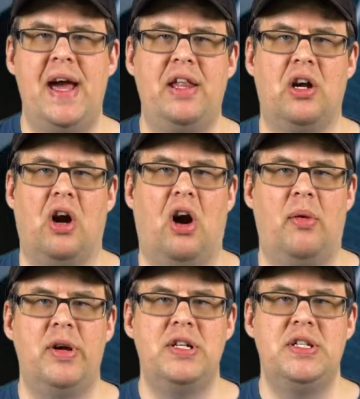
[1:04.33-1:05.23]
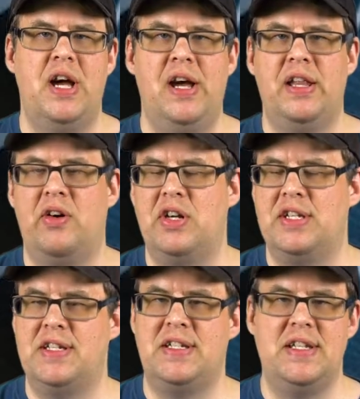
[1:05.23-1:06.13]
and the comics, there
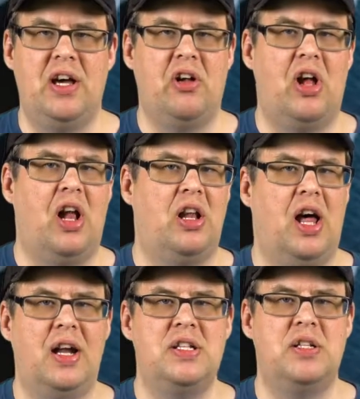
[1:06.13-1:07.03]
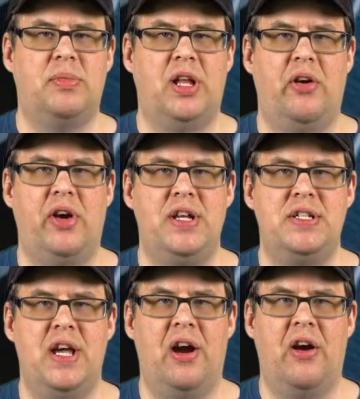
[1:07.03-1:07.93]
is still a lot of
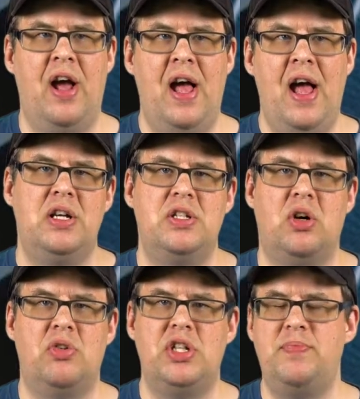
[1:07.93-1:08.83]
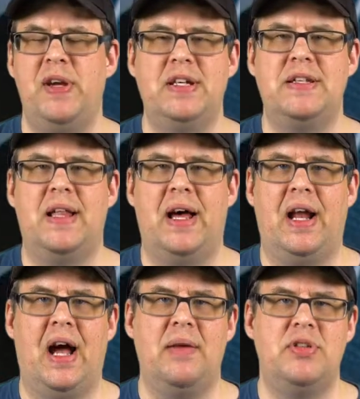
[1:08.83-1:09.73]
similarities there. So just because of
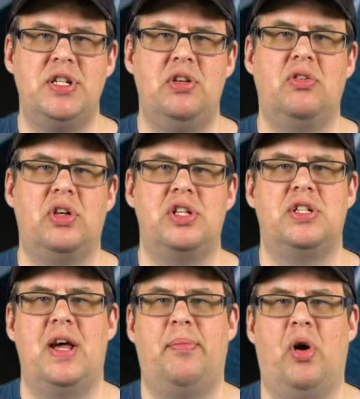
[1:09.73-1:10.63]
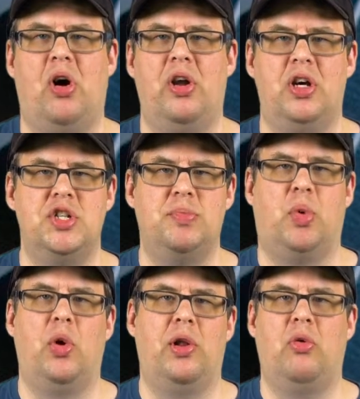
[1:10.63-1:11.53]
that, I am still going to slap on a
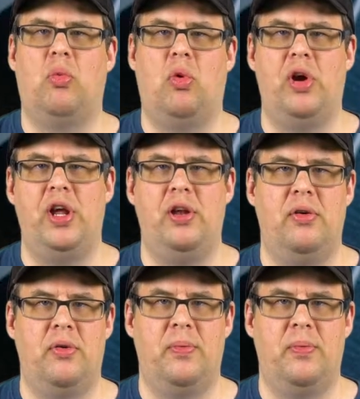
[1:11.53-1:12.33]
spoiler warning.